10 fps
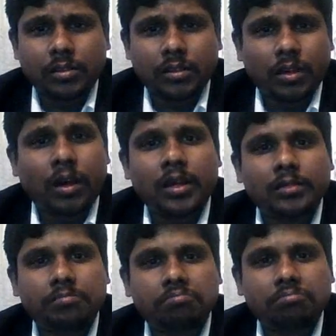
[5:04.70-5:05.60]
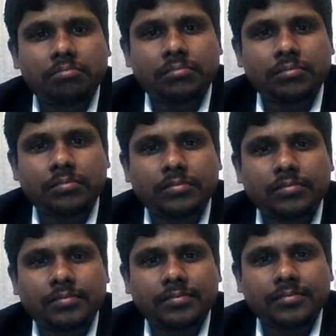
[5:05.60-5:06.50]
or a
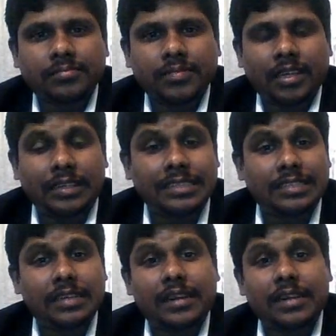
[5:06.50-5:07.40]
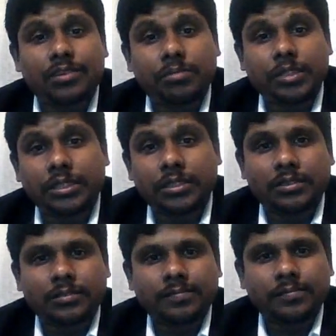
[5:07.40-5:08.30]
digital transformations,
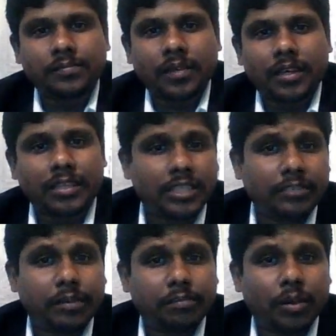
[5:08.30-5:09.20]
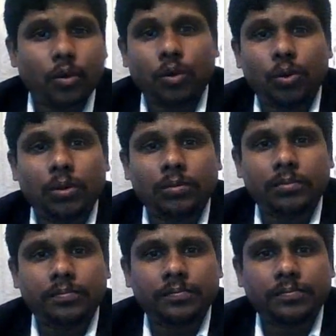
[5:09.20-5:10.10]
revamp the whole
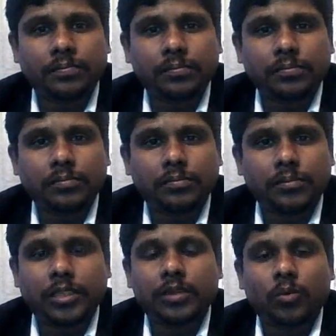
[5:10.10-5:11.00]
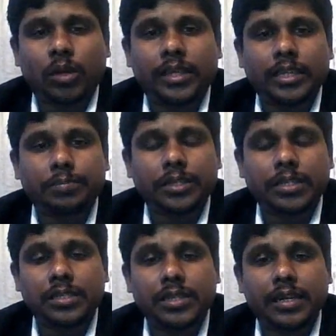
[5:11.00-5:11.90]
thing, what the
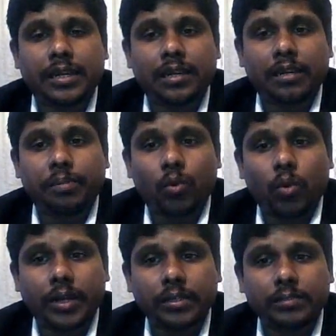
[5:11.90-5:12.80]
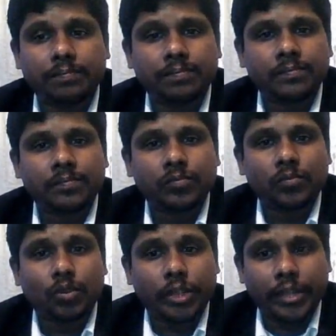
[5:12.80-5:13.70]
experience they're currently providing
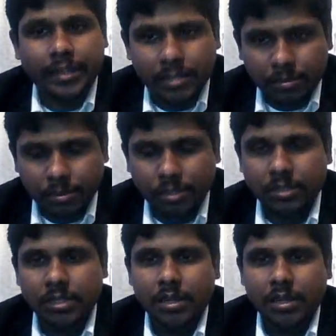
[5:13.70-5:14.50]
to their customers.